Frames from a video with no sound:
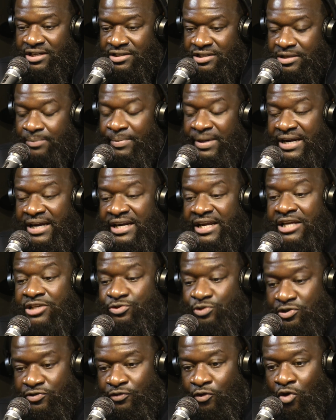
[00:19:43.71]
submit an
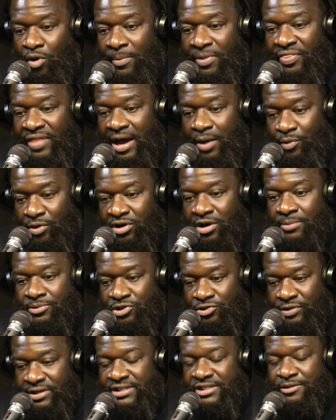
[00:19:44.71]
interest form, and that will come
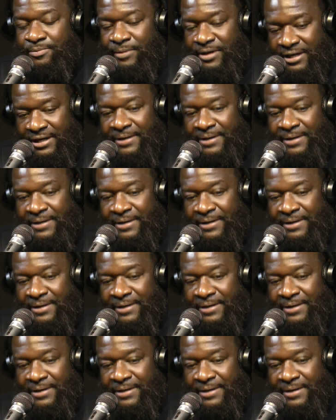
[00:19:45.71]
straight to me.